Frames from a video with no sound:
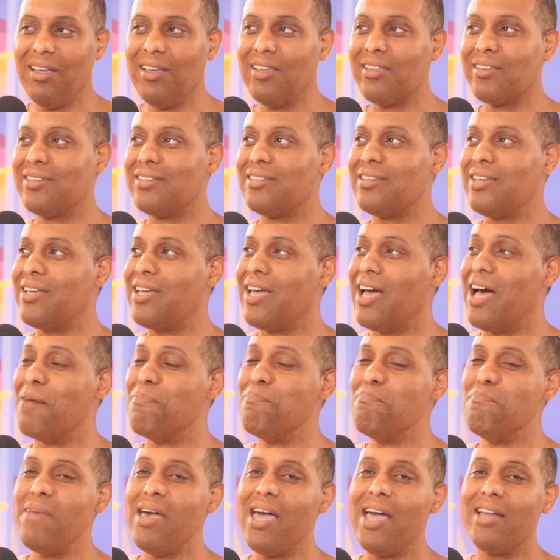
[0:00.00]
She
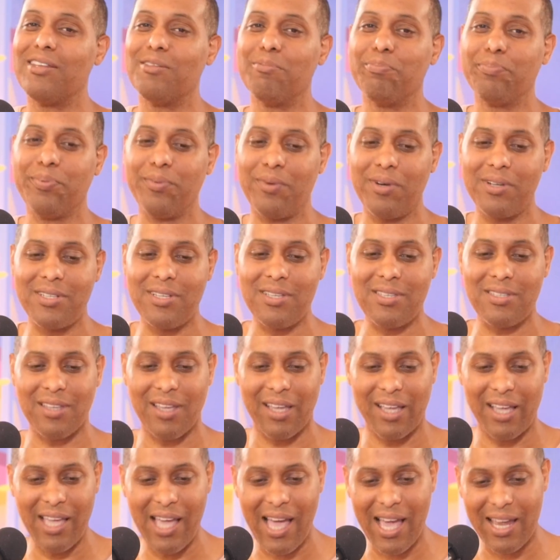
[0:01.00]
got mad to the point. She
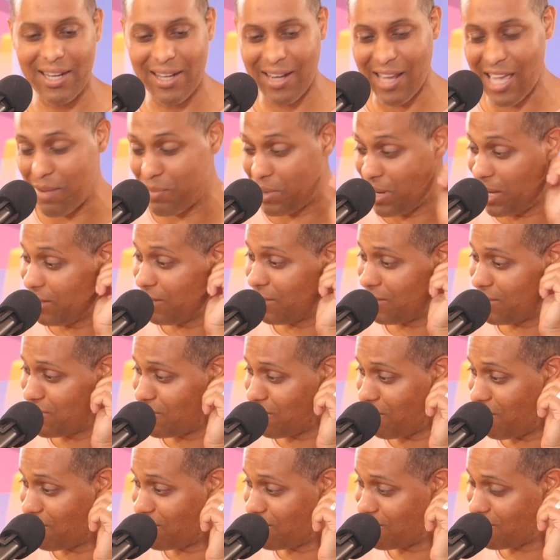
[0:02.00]
said, "God damn it!" In the
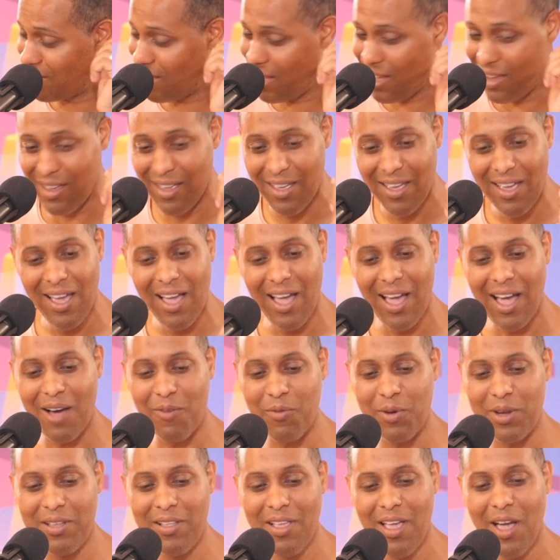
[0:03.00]
church,
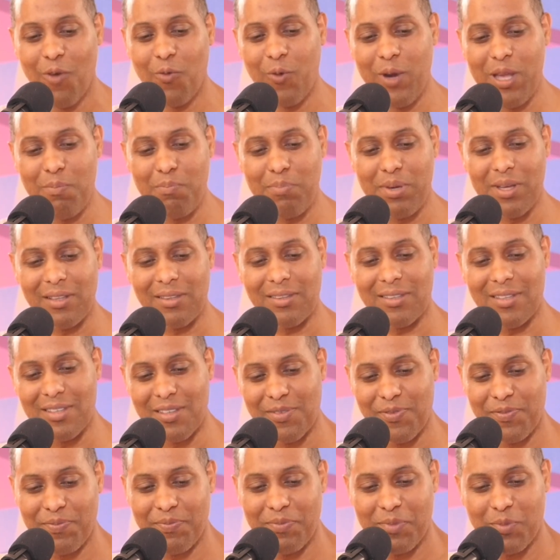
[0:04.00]
we, we built
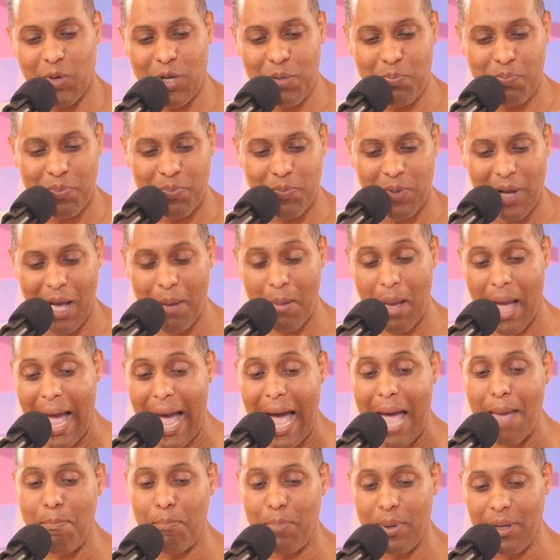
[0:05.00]
this. We I,
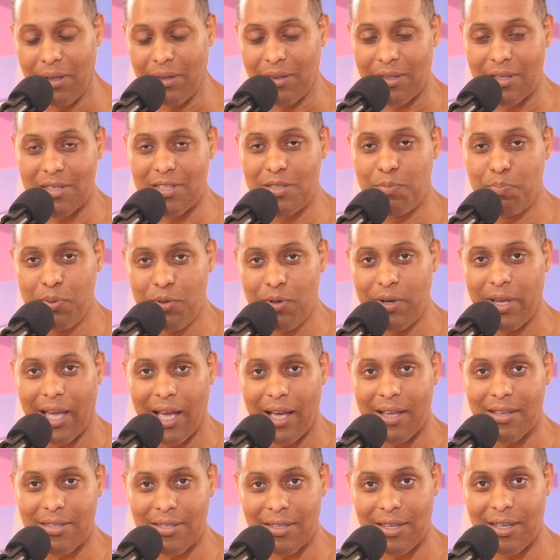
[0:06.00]
I built this spook
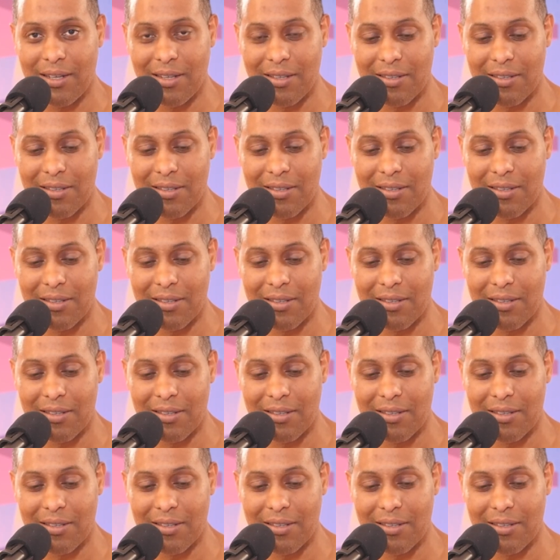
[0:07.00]
house in